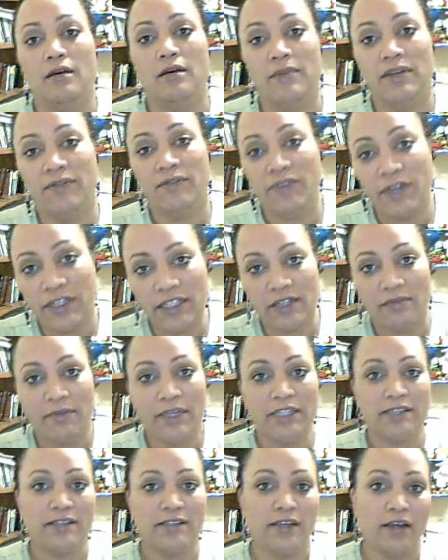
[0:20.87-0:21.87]
if I did it
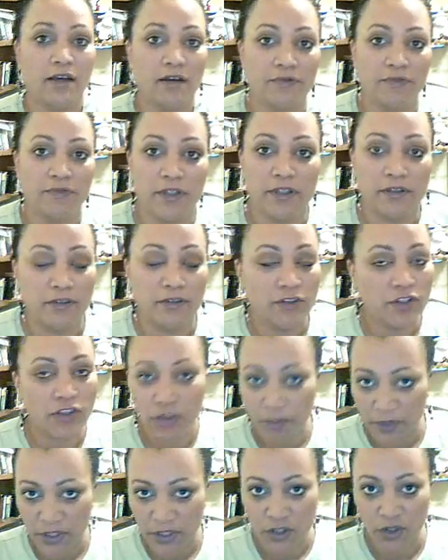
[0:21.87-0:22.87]
myself, and just a
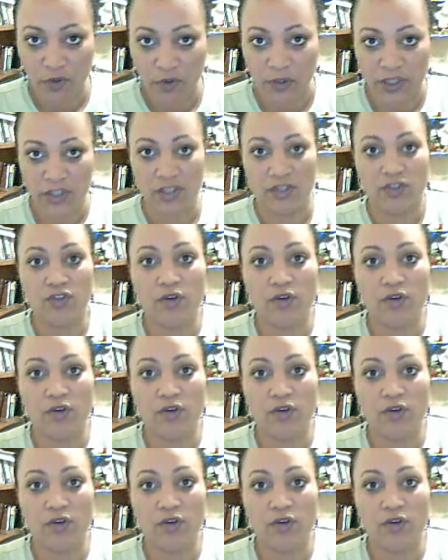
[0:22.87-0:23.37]
bunch of questions.